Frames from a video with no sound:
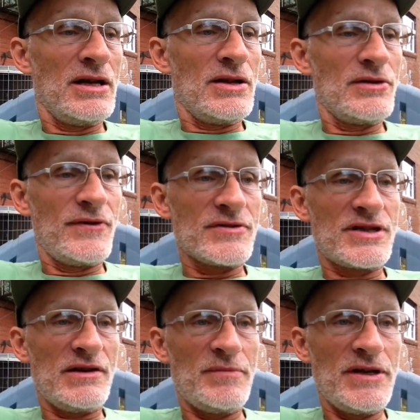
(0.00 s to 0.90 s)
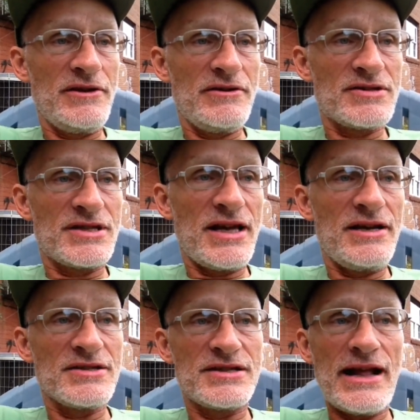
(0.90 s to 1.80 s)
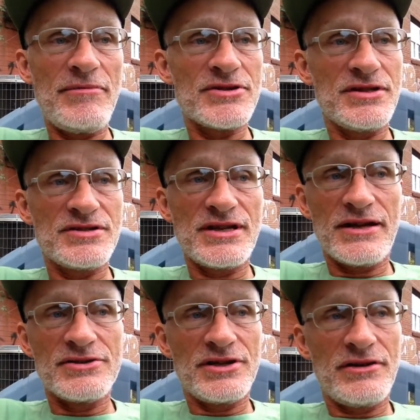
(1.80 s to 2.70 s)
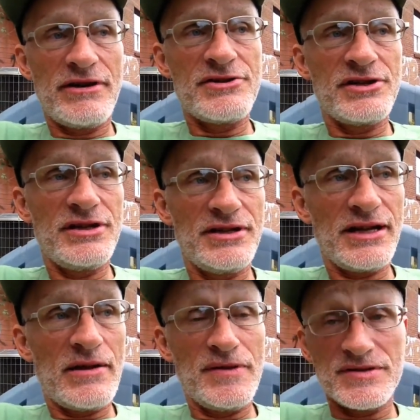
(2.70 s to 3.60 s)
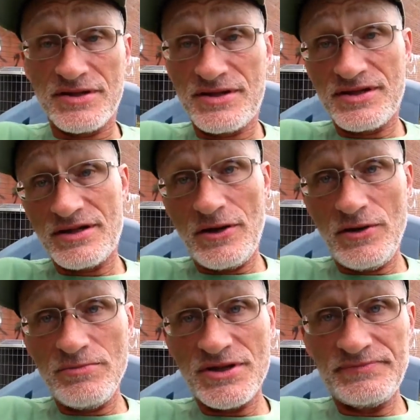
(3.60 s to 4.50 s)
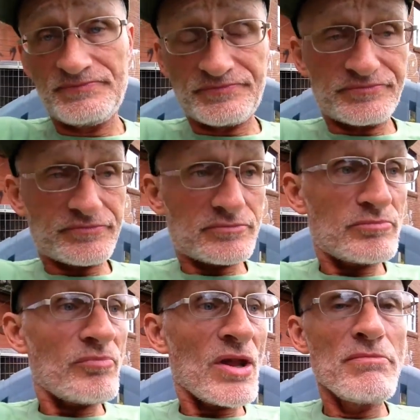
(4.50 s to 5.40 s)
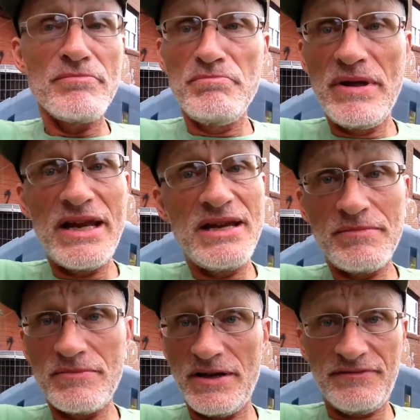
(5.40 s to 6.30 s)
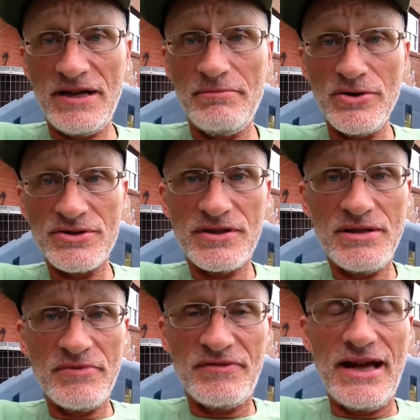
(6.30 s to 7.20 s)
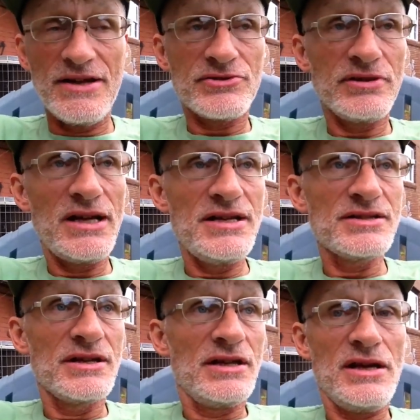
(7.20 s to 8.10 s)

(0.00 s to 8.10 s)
The folks that have been here and stayed and established in second generation, and they got businesses and homes, and many, if not most of them, have naturalized.